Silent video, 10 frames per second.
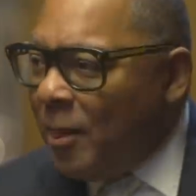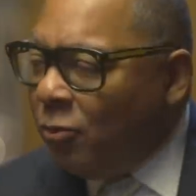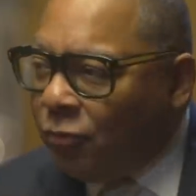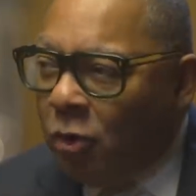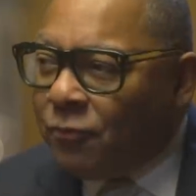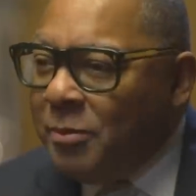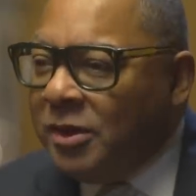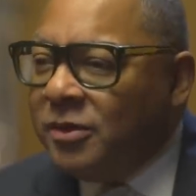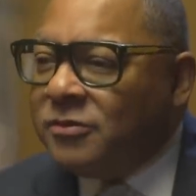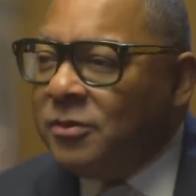It was hard for me
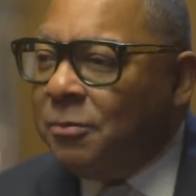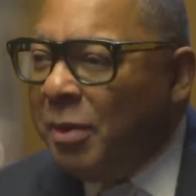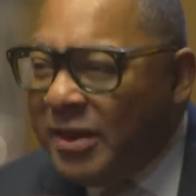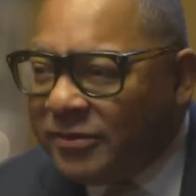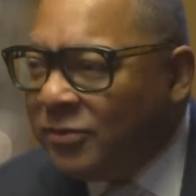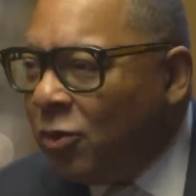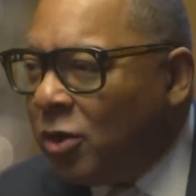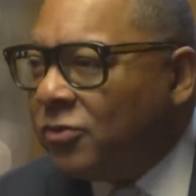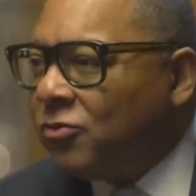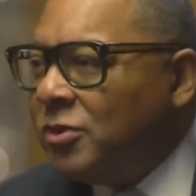to listen to Basie's
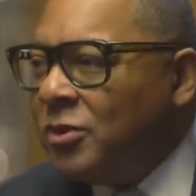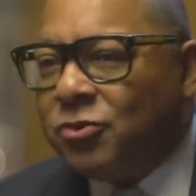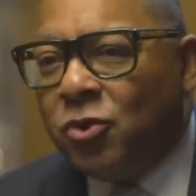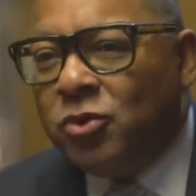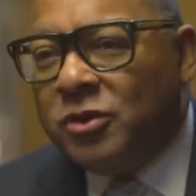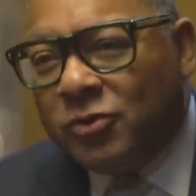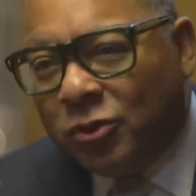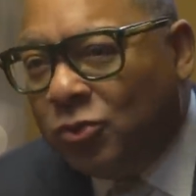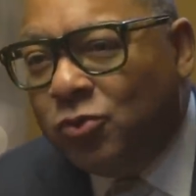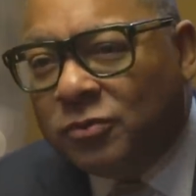orchestra in the 30s or
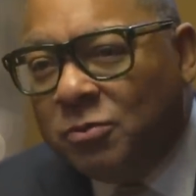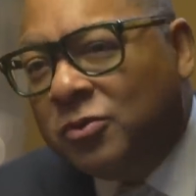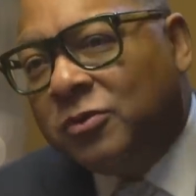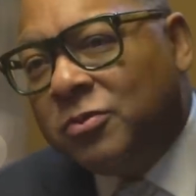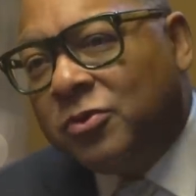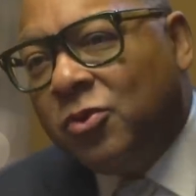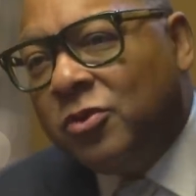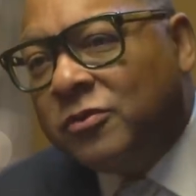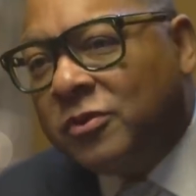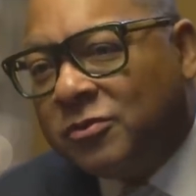Duke's music from the
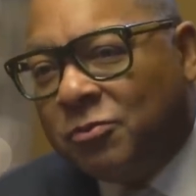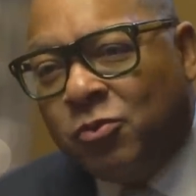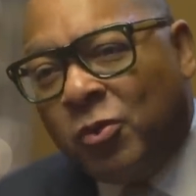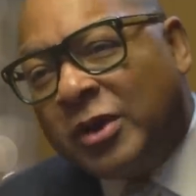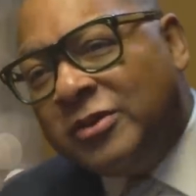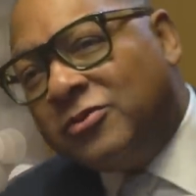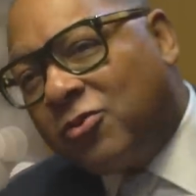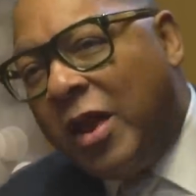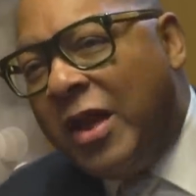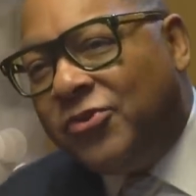30s. It's, record is
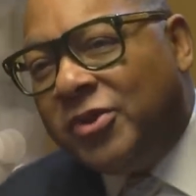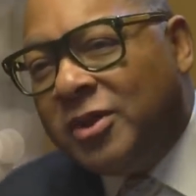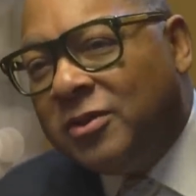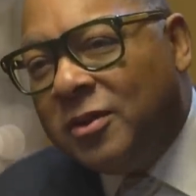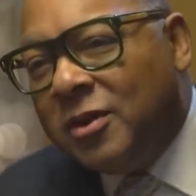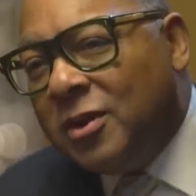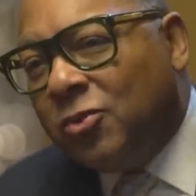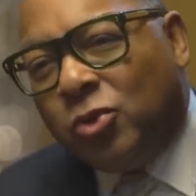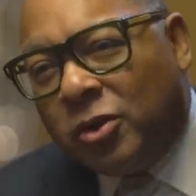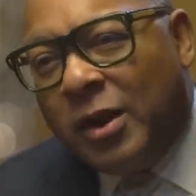scratchy and
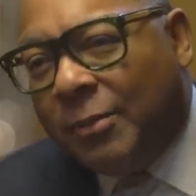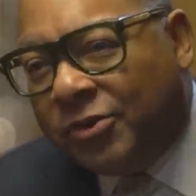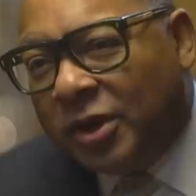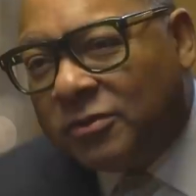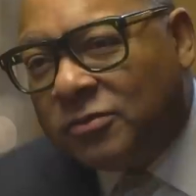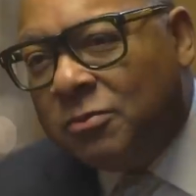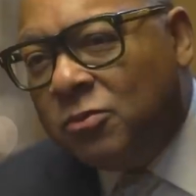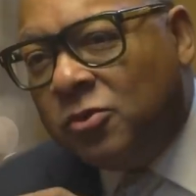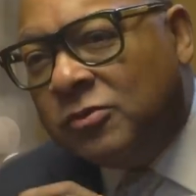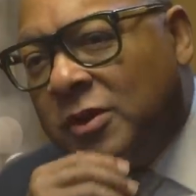what are the objectives of the
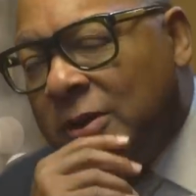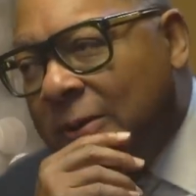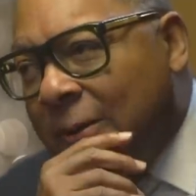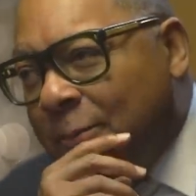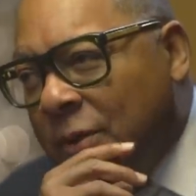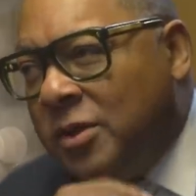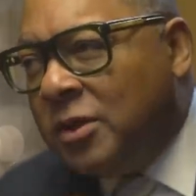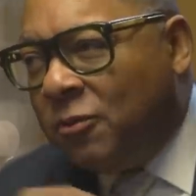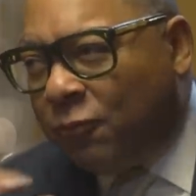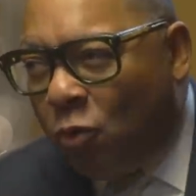music? Then
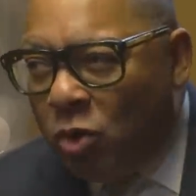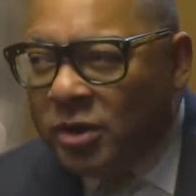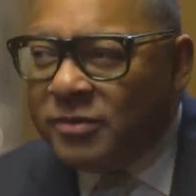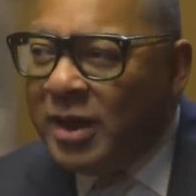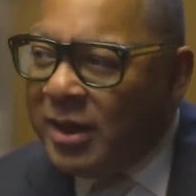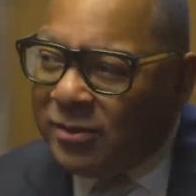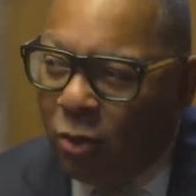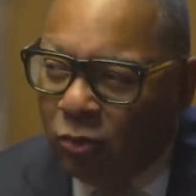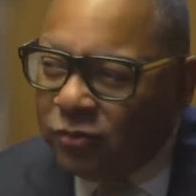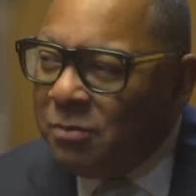in the 40s, I had
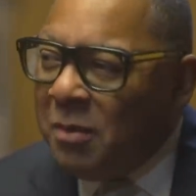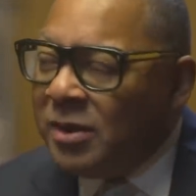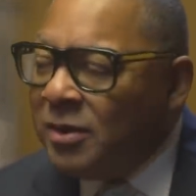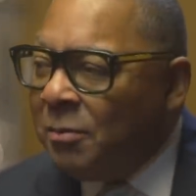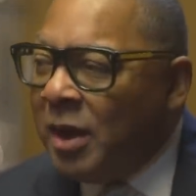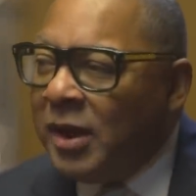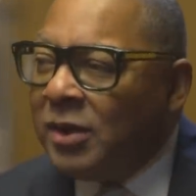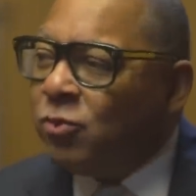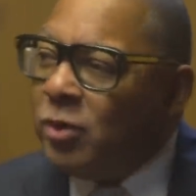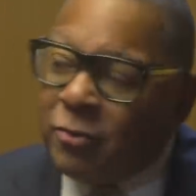holes in my, my
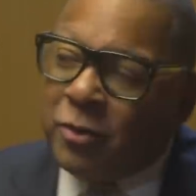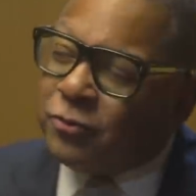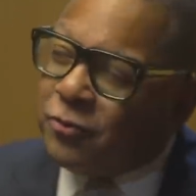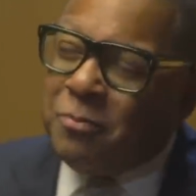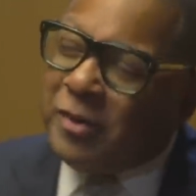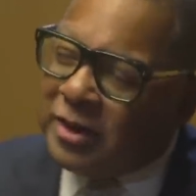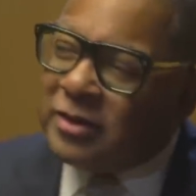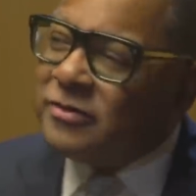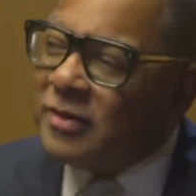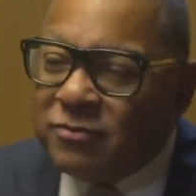knowledge. Well, I was from kind of
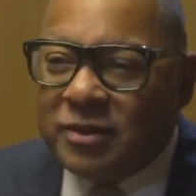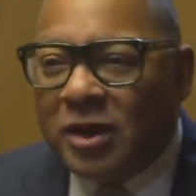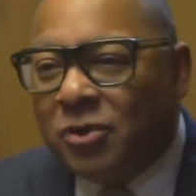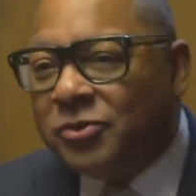the 70s. I